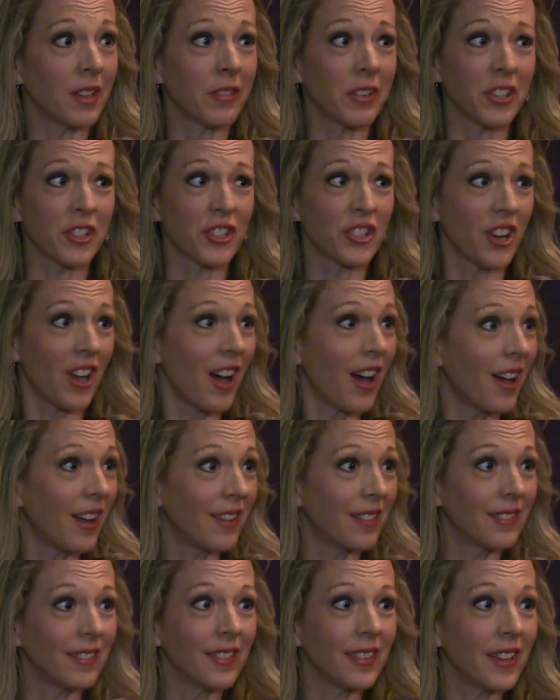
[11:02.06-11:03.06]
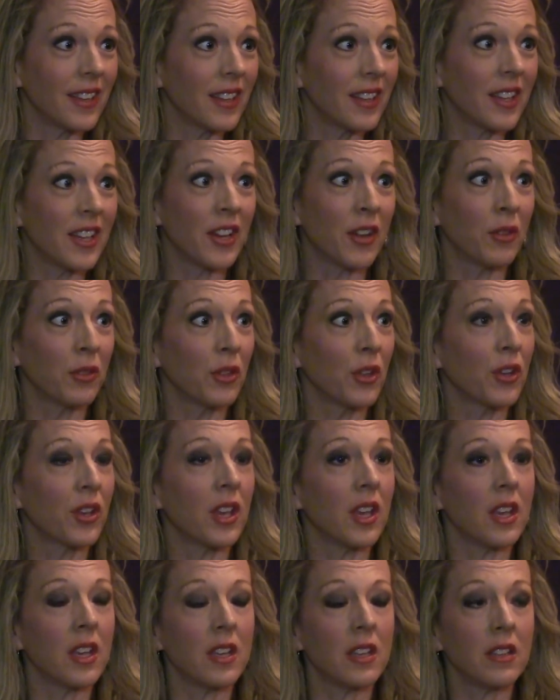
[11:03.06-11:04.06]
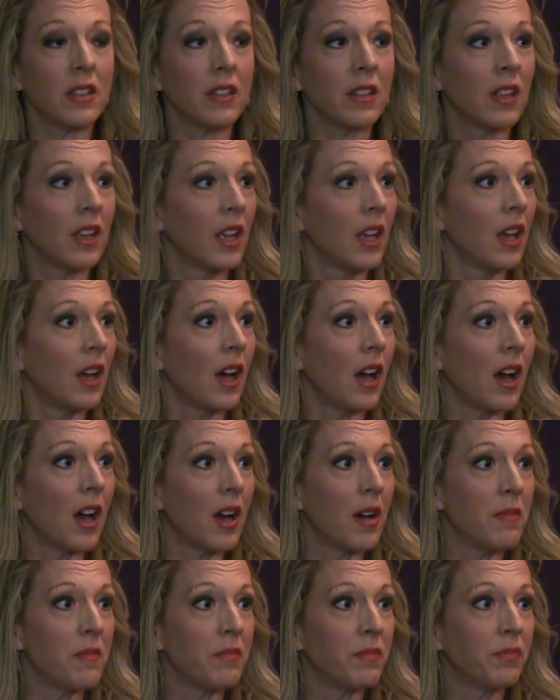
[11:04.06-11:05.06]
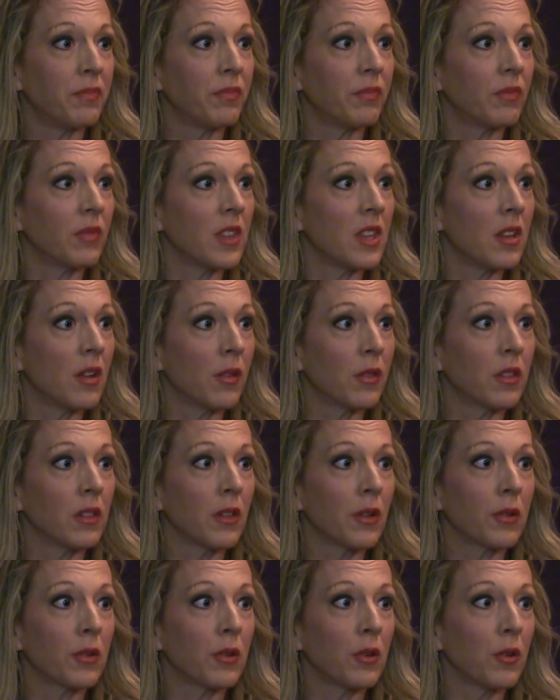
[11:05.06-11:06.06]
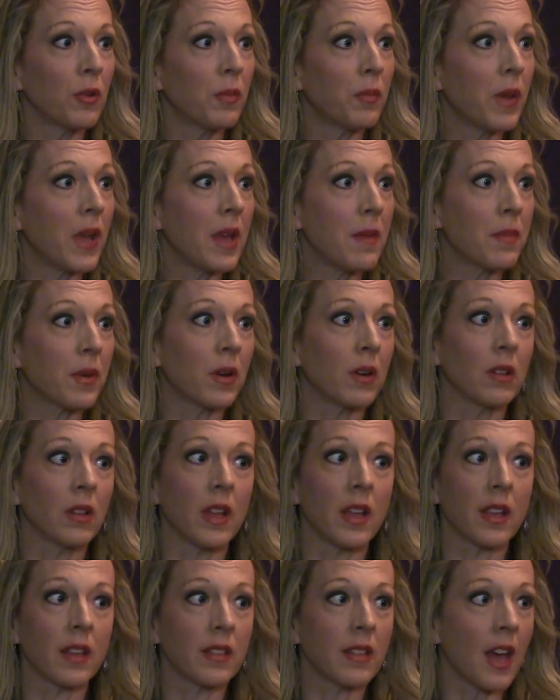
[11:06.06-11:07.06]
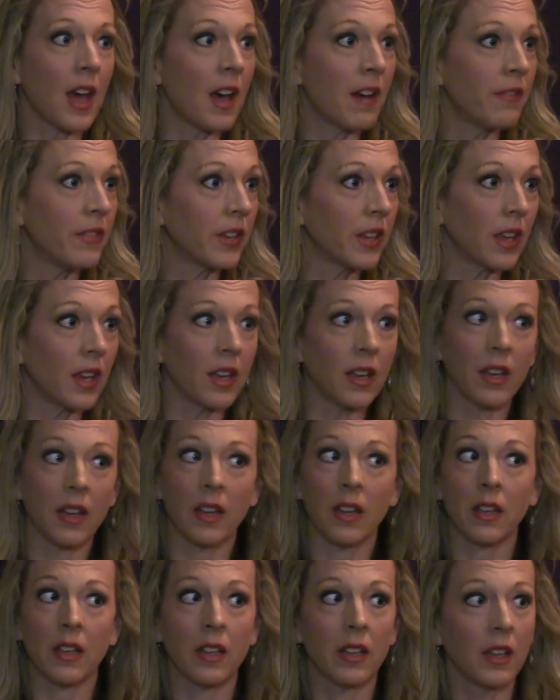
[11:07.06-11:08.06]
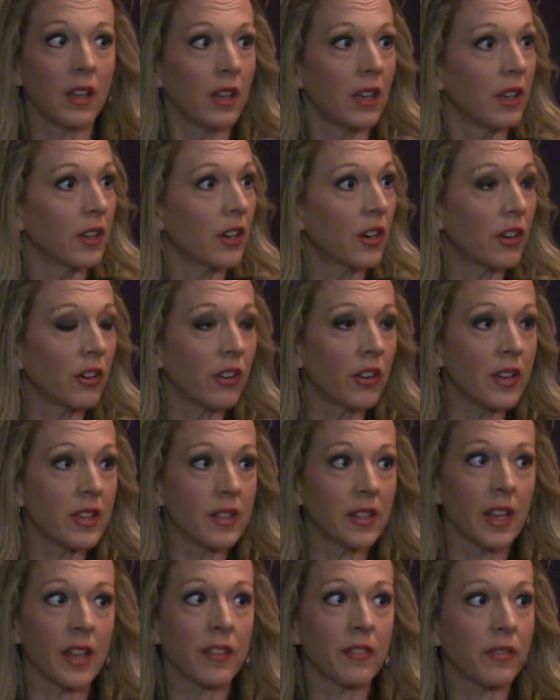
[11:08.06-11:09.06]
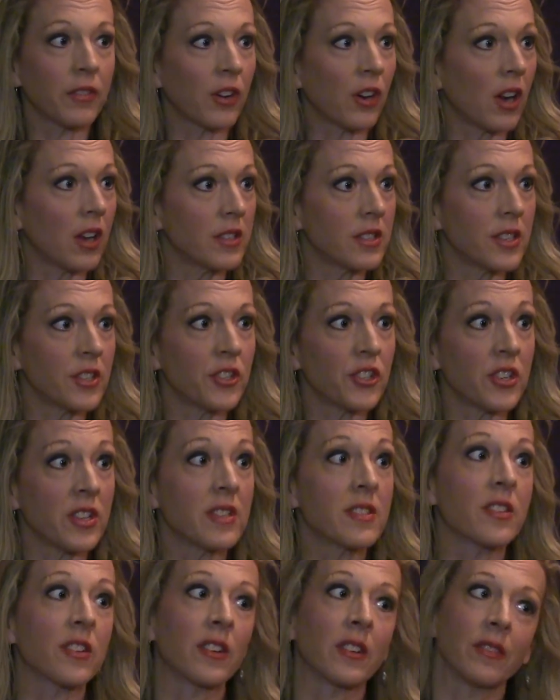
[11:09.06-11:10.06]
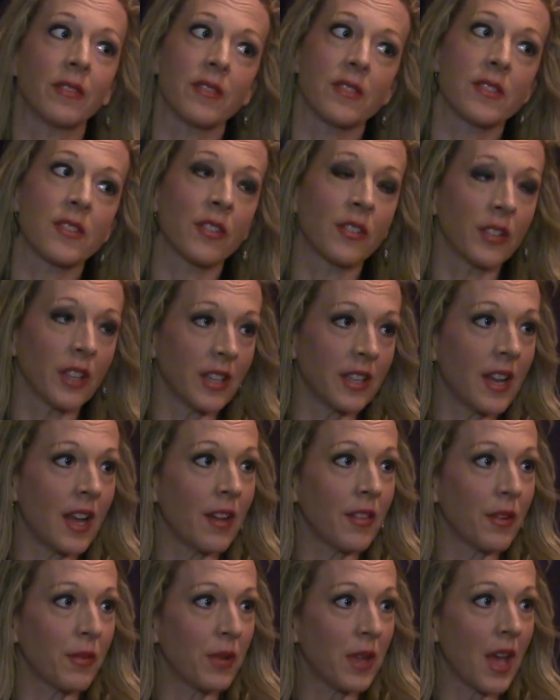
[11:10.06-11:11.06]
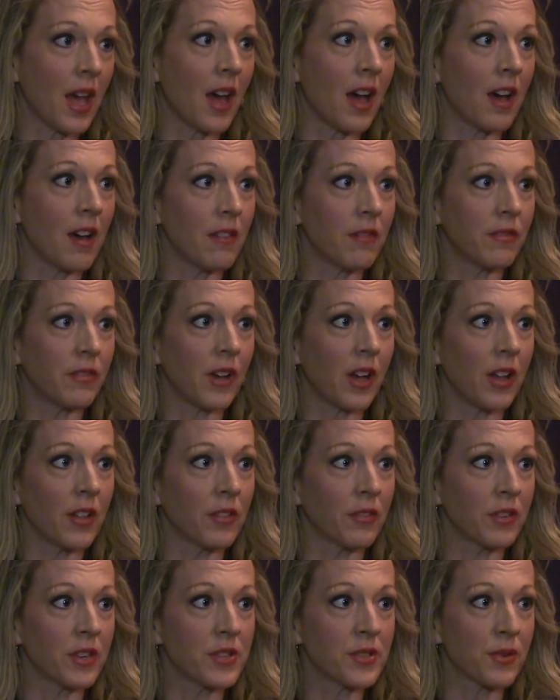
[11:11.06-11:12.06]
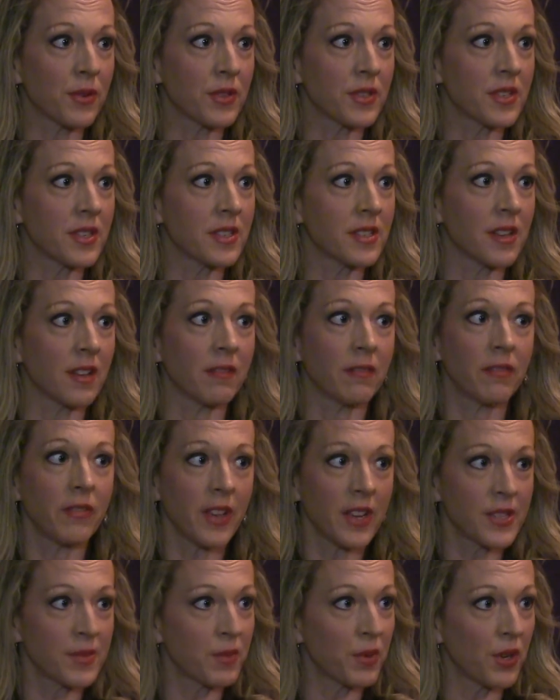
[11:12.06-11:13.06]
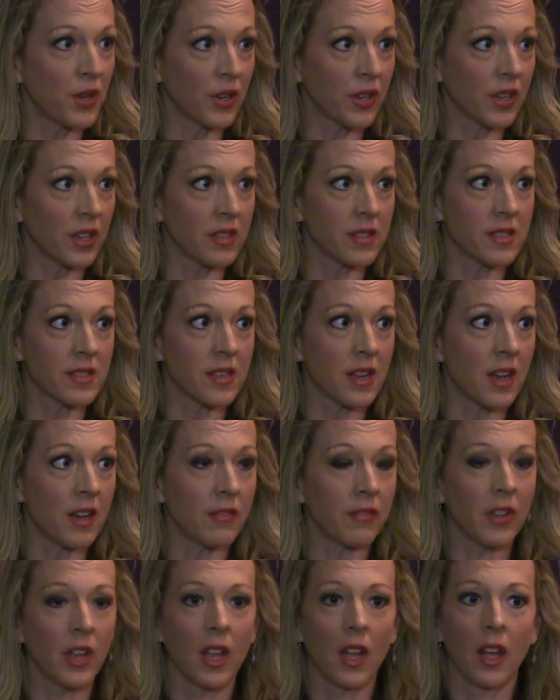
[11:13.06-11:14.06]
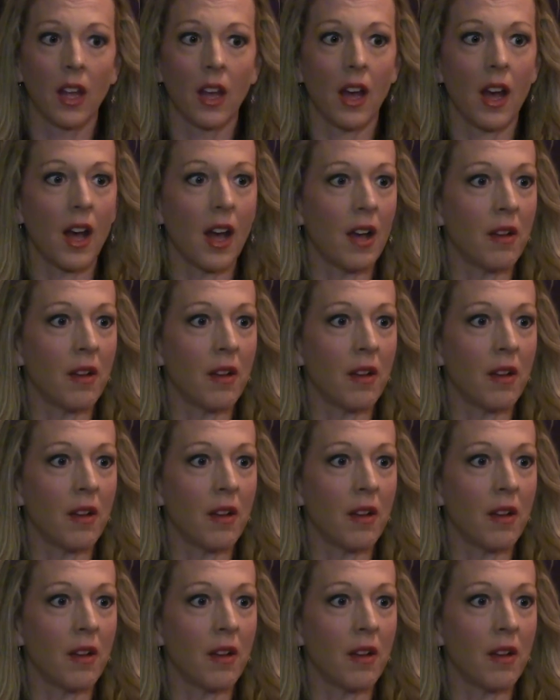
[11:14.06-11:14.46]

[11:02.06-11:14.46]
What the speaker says: give it a shot. You know, look in, you know, the local paper, like The Advocate, Current, like for auditions, or certainly now that we have all the resources on Facebook and stuff,